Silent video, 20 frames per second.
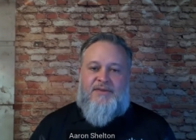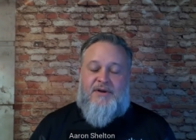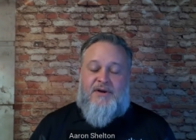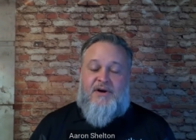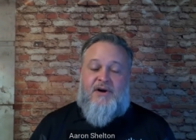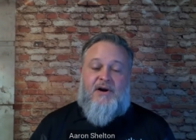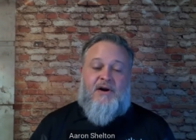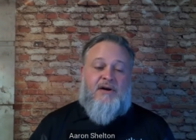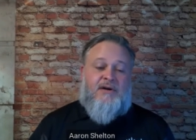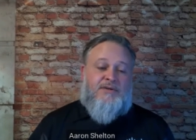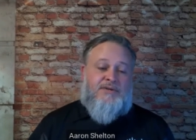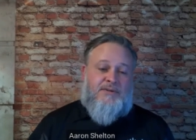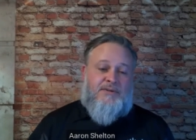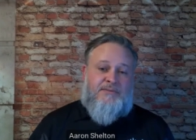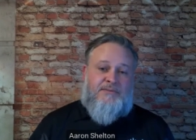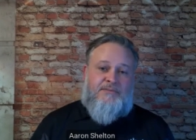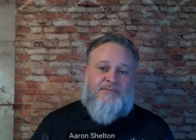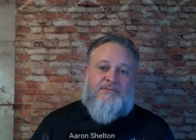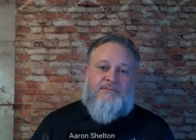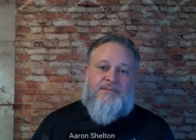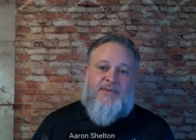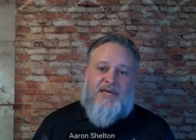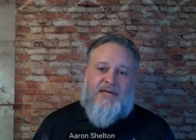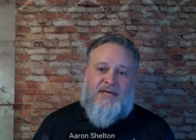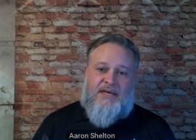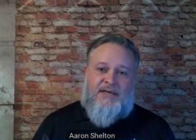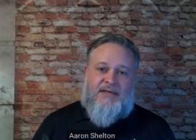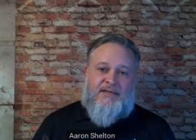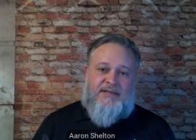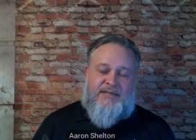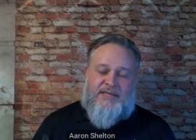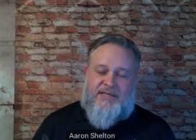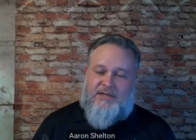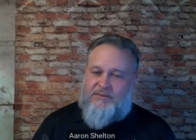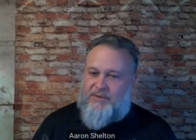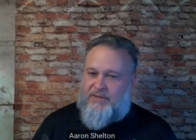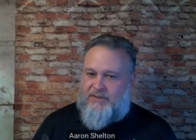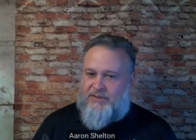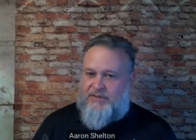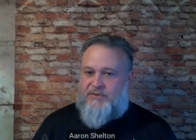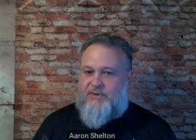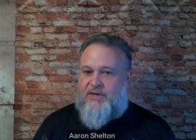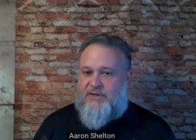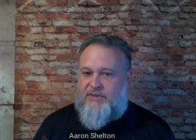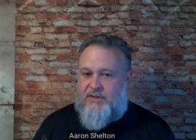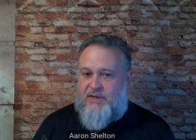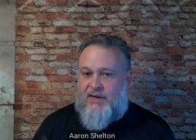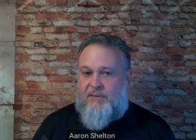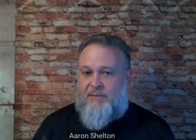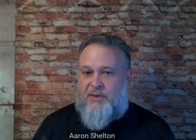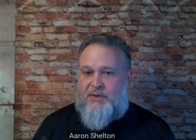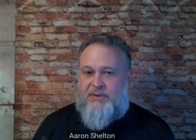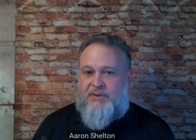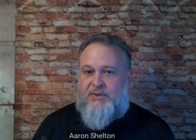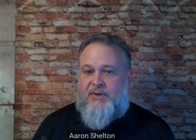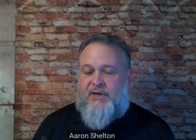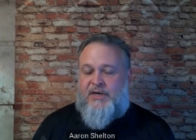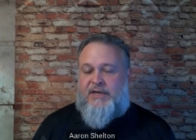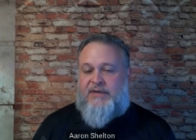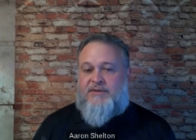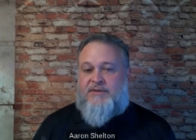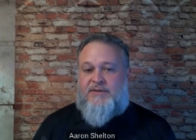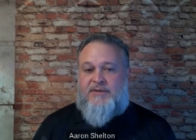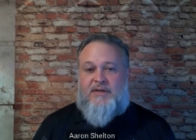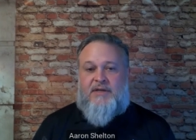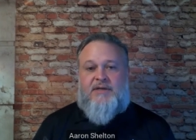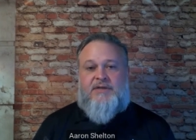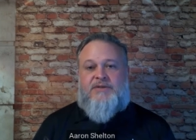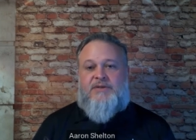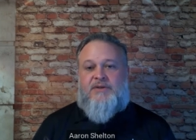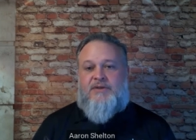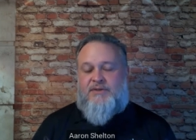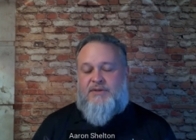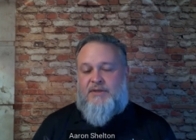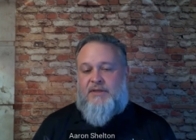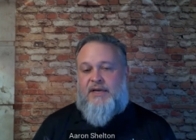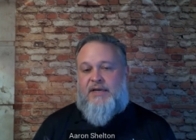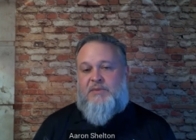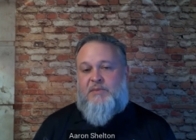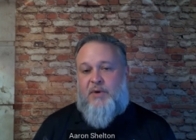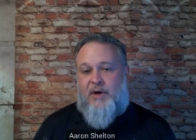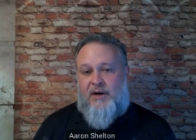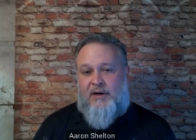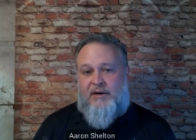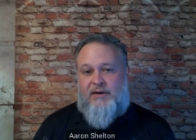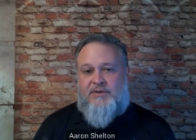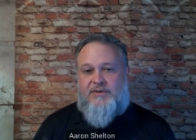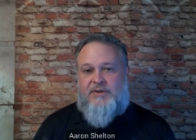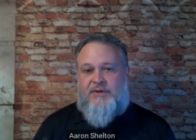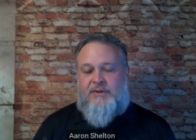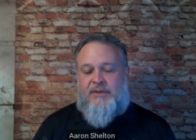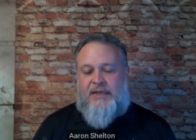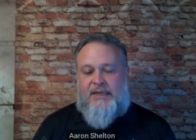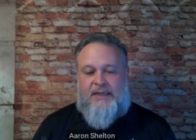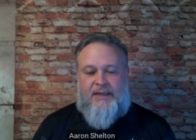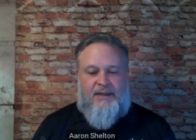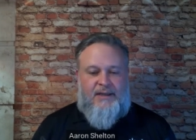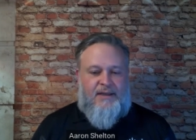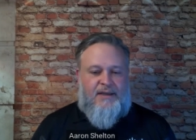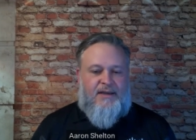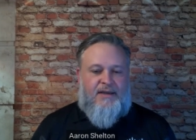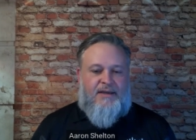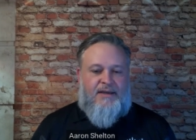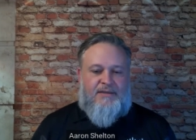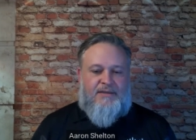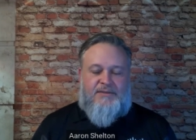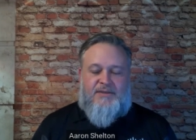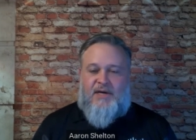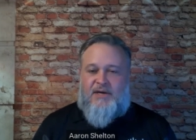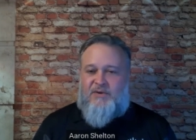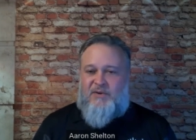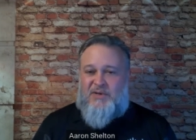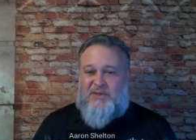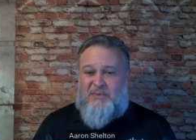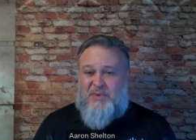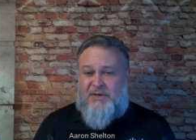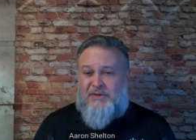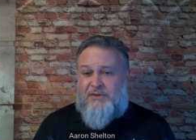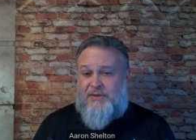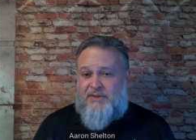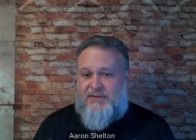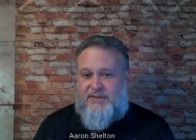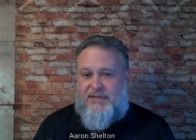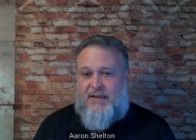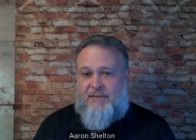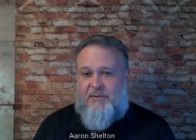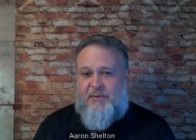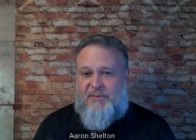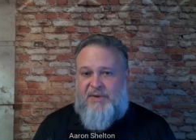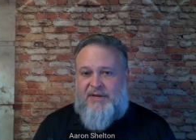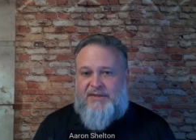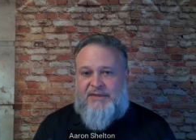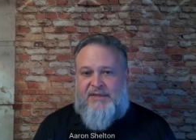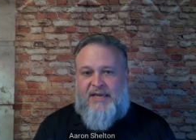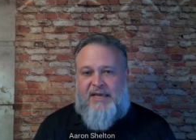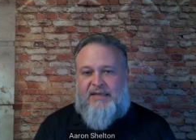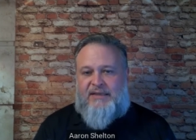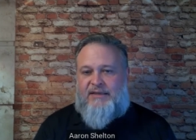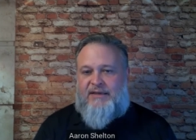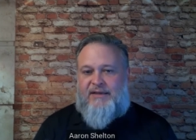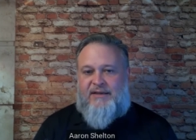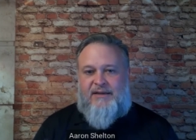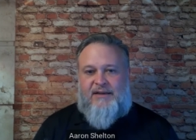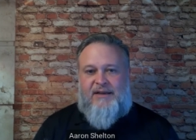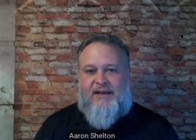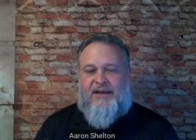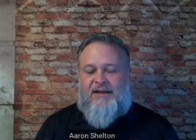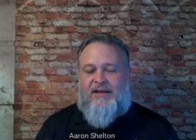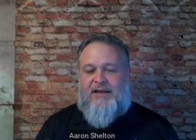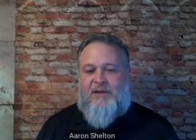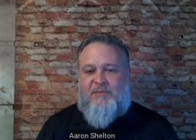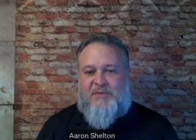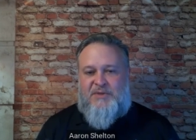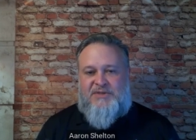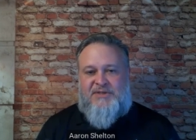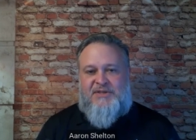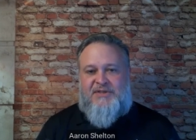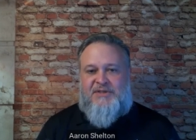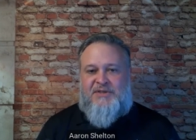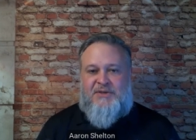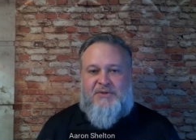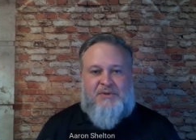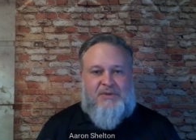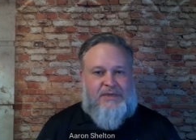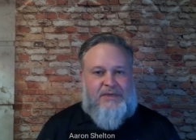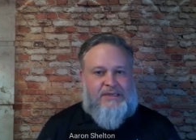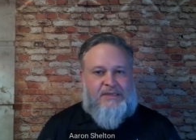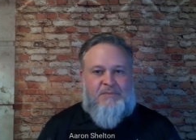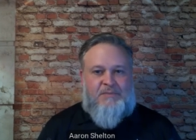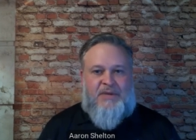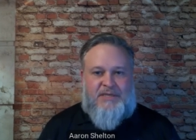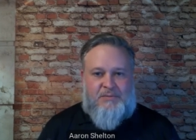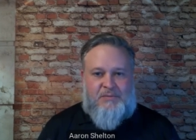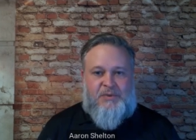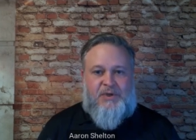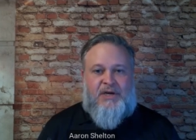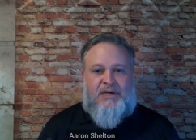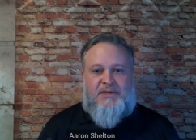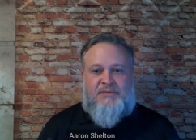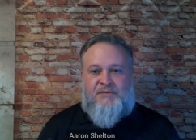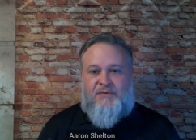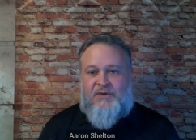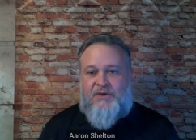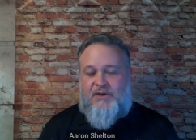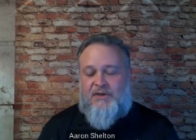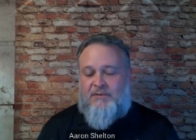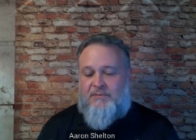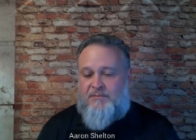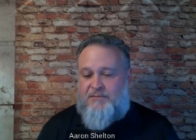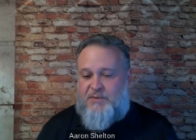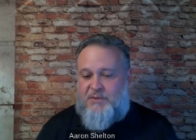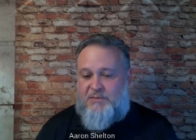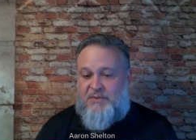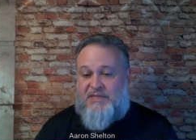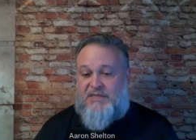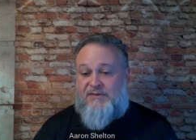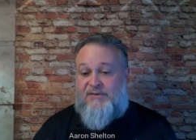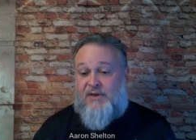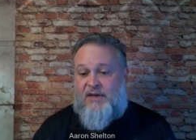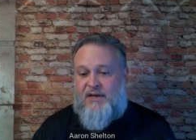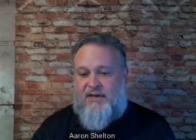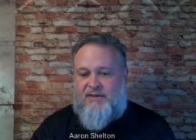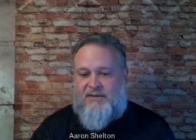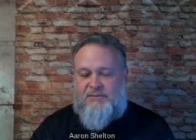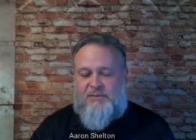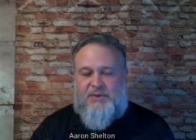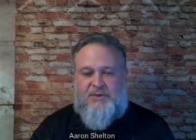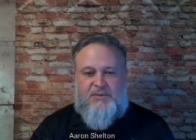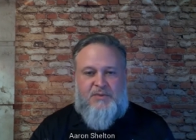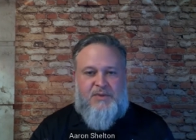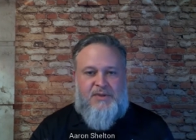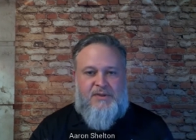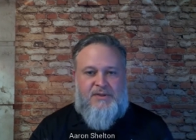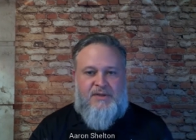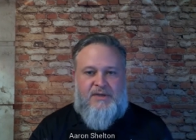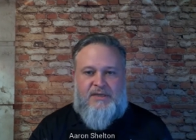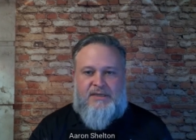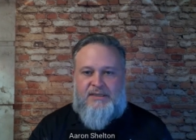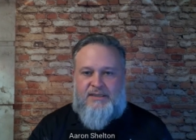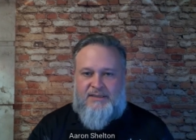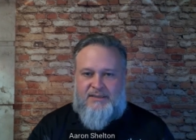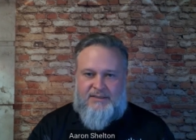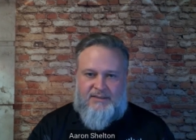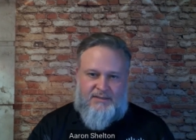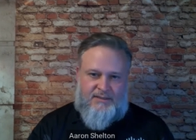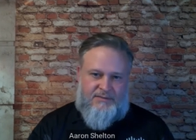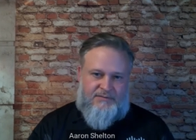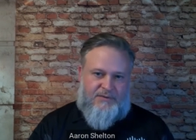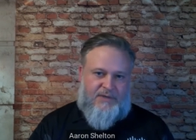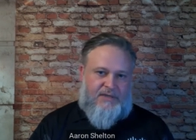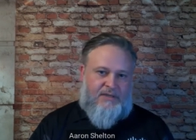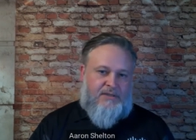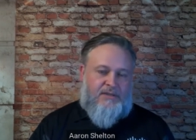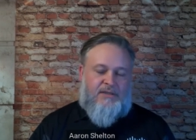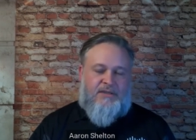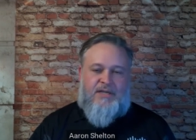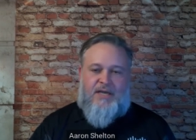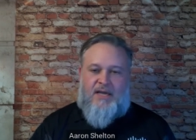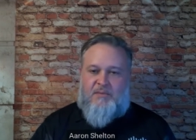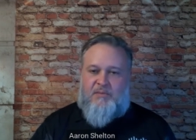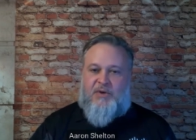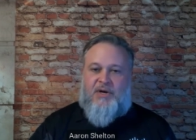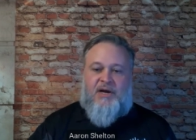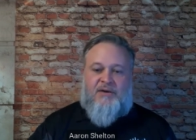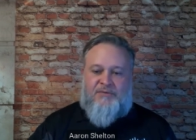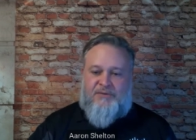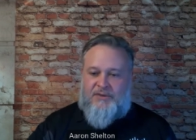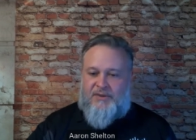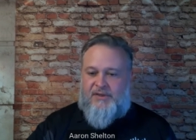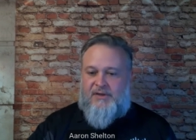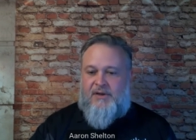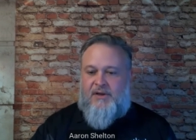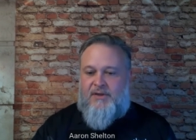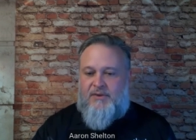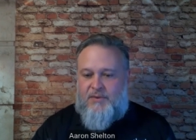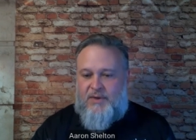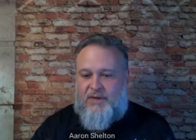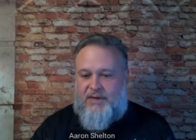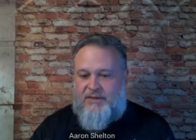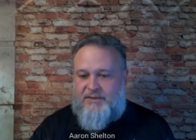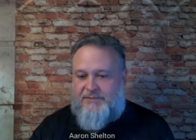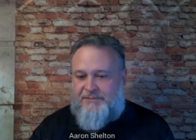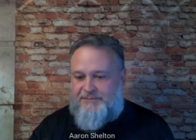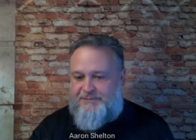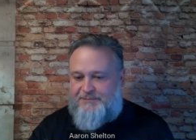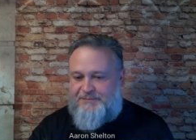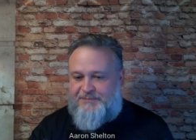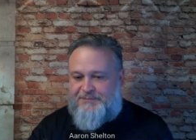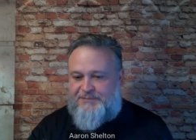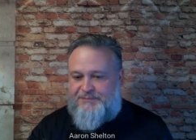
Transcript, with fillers: uh, there are some deal registration opportunities as long as you're a select partner. So, talk to our specialist team about that. They can kind of help assist you and get the best price for your specific customers, whether they're federal, nonprofit, or otherwise.